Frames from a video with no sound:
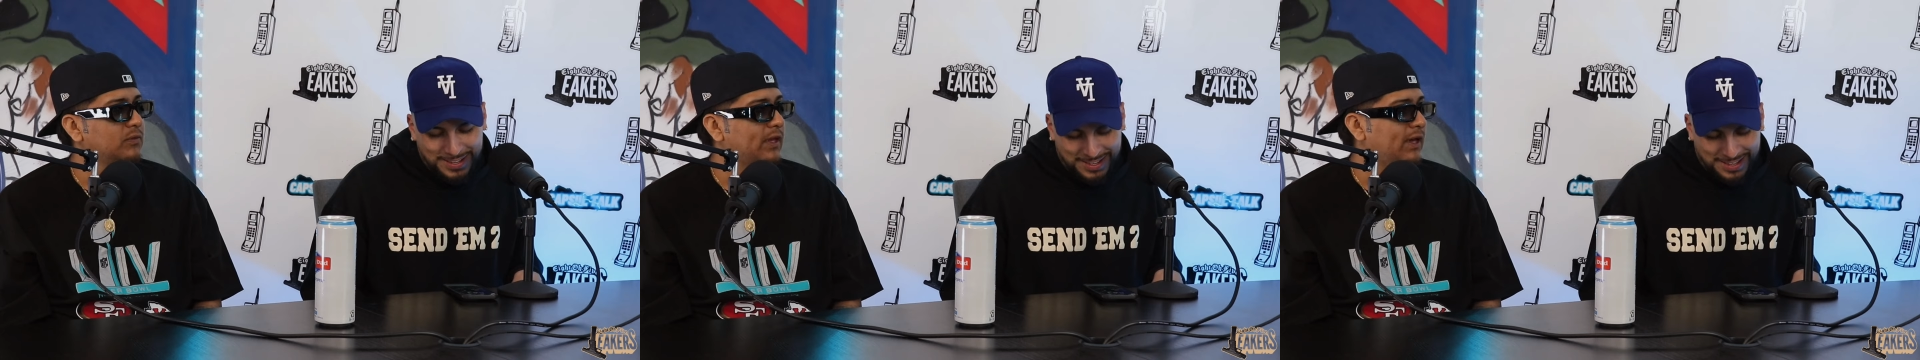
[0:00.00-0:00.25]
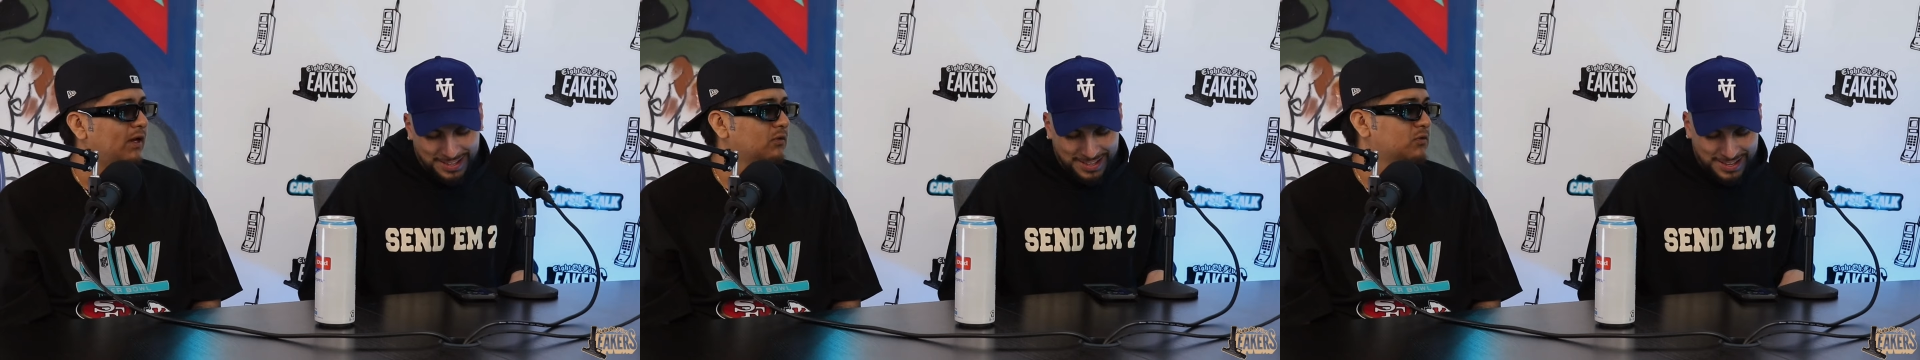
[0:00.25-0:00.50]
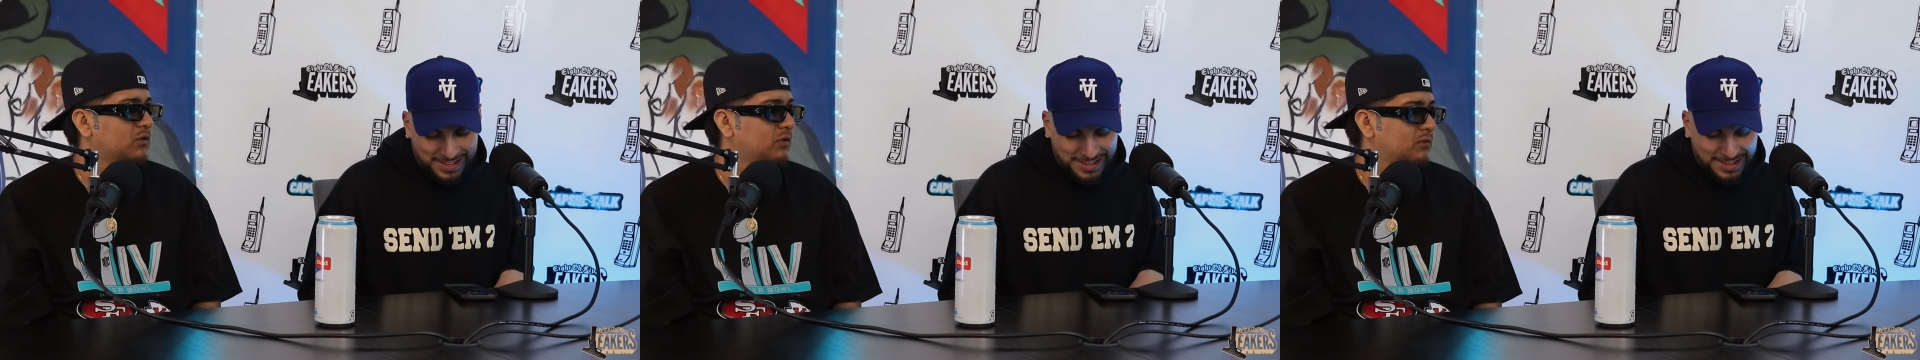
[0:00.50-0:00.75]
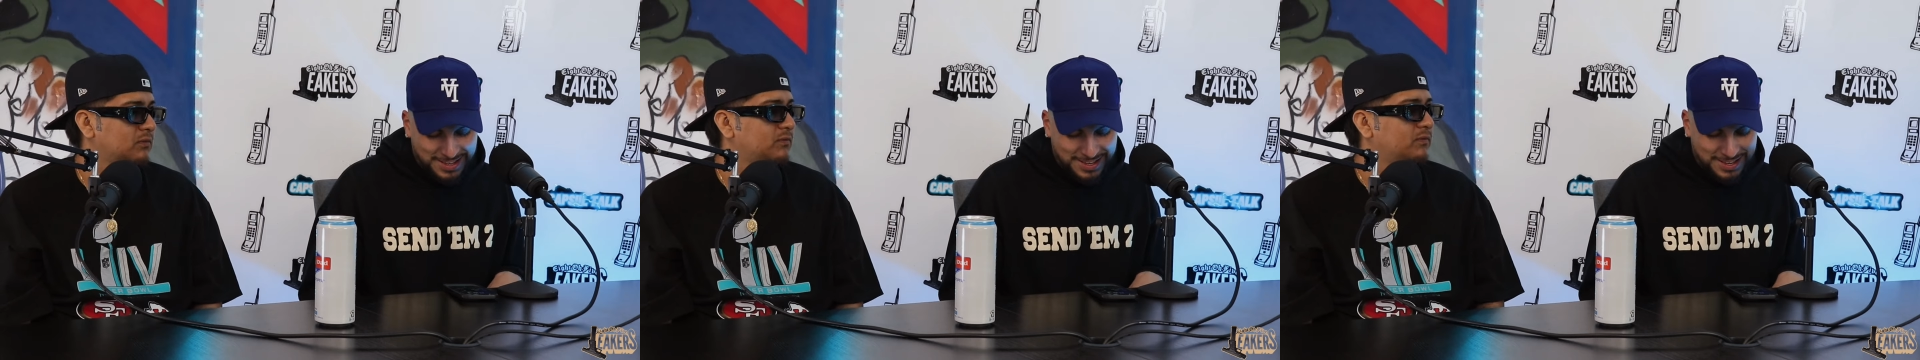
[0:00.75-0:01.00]
Speaker 1: That
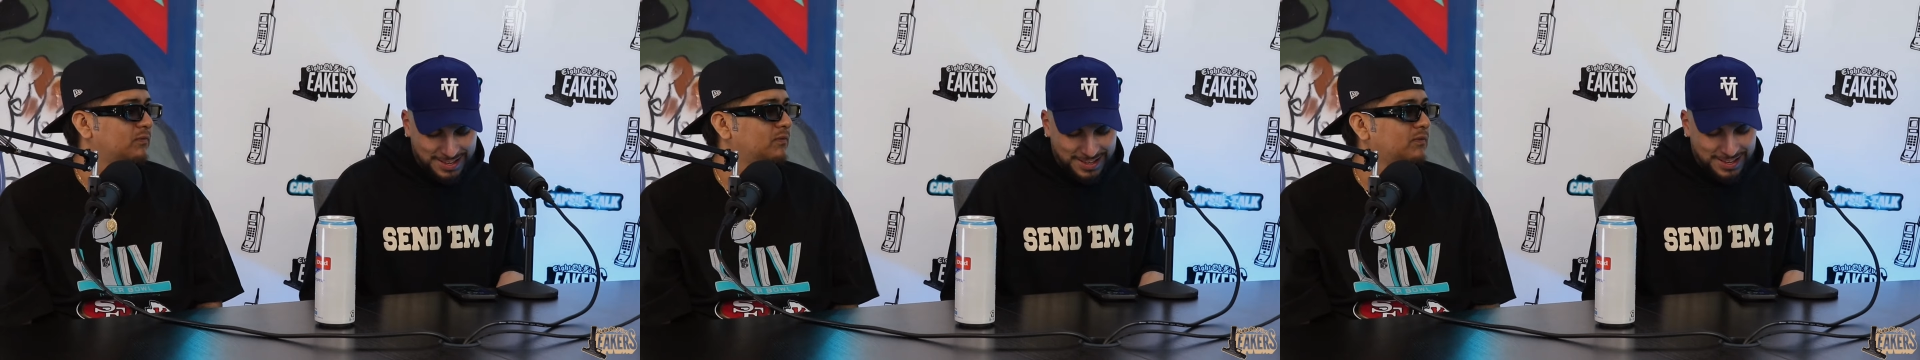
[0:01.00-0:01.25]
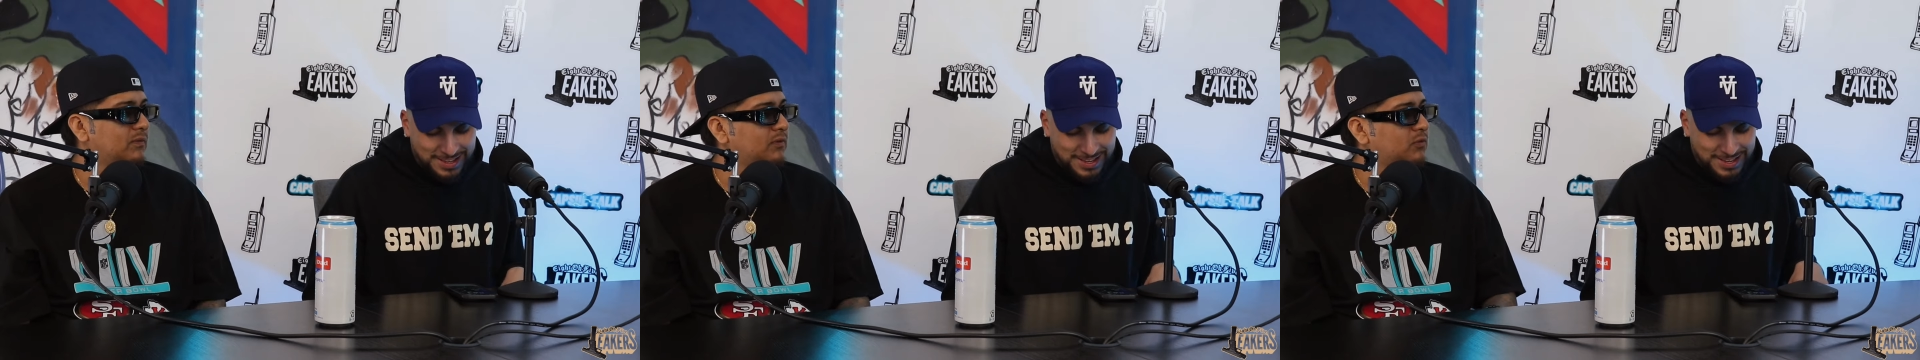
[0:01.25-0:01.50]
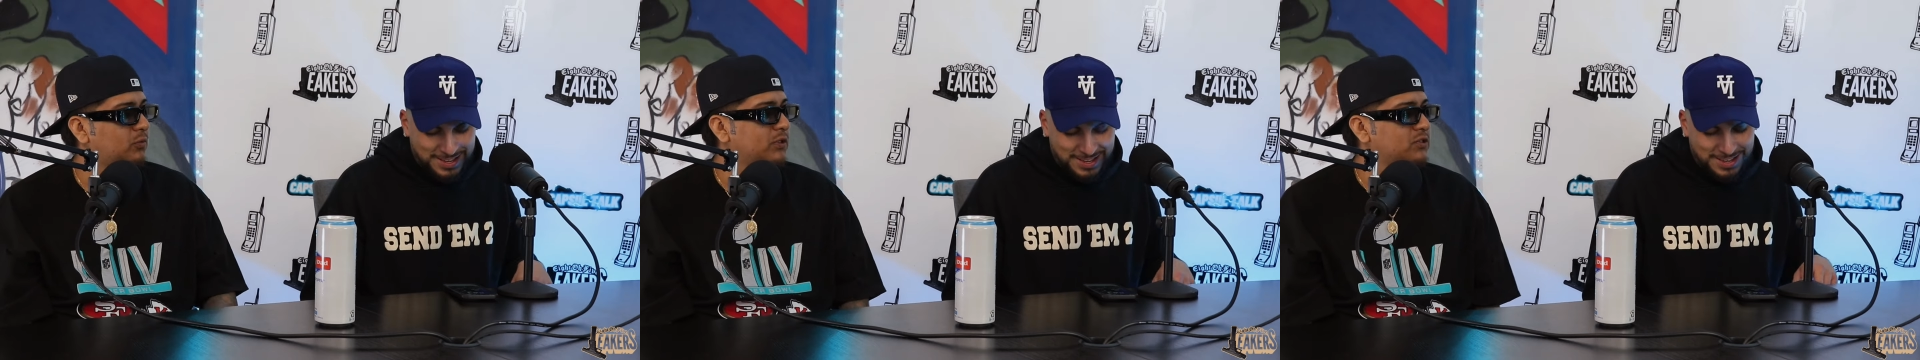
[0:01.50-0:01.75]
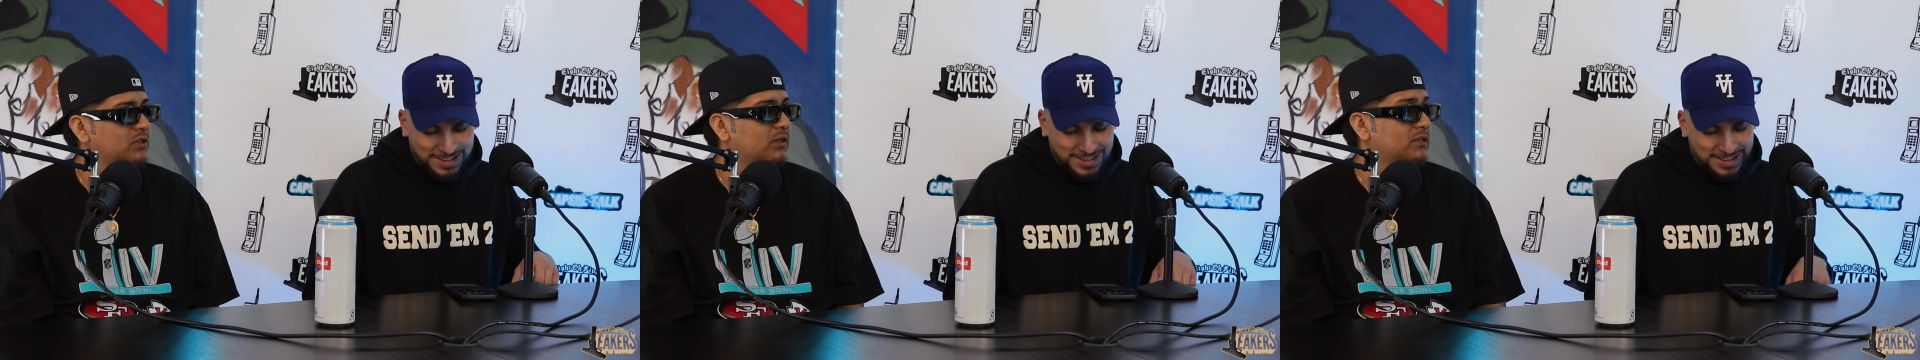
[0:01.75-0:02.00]
outro
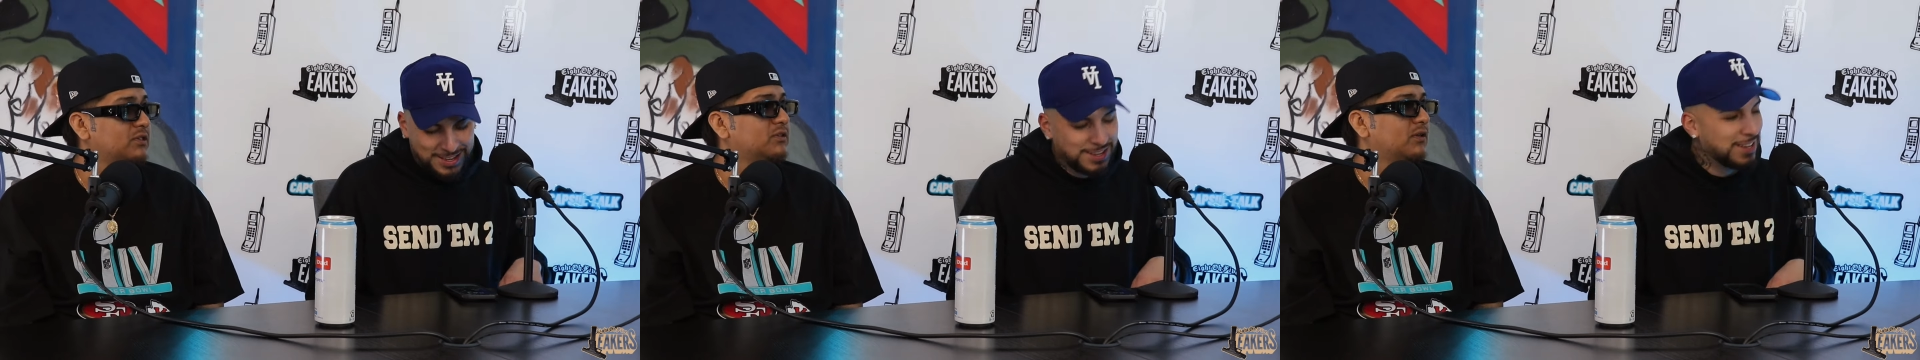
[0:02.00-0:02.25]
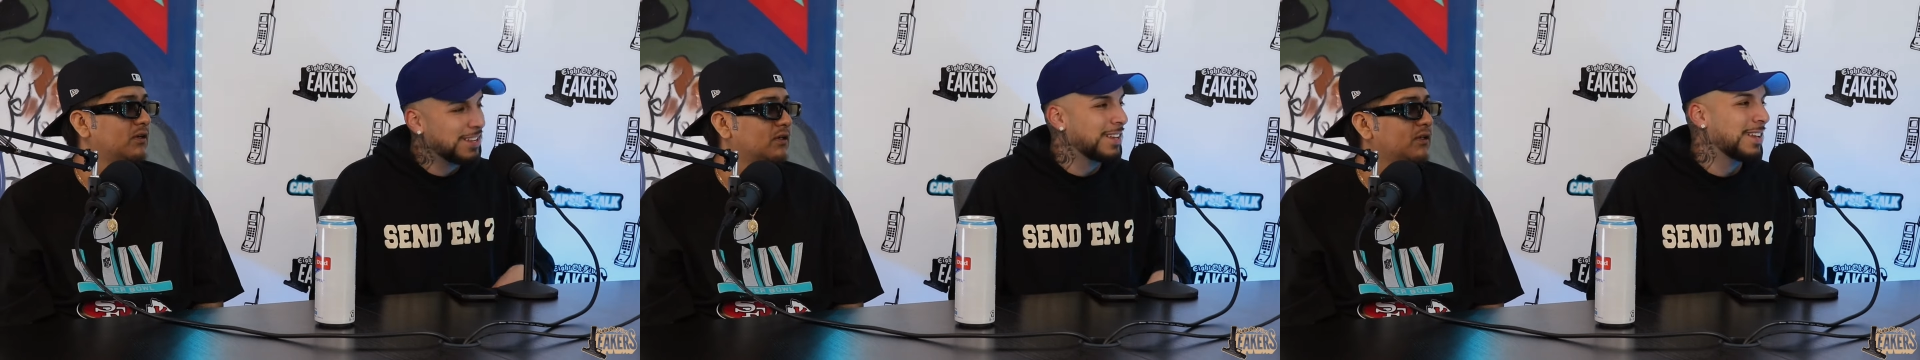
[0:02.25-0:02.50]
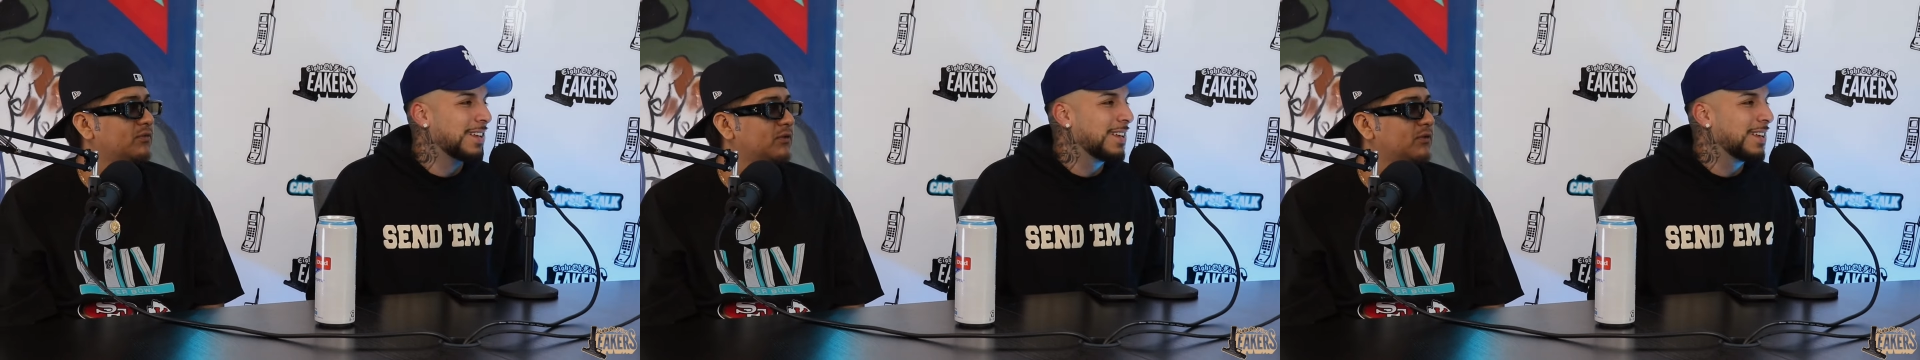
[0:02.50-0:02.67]
switcher, that shit's hard. Huh? That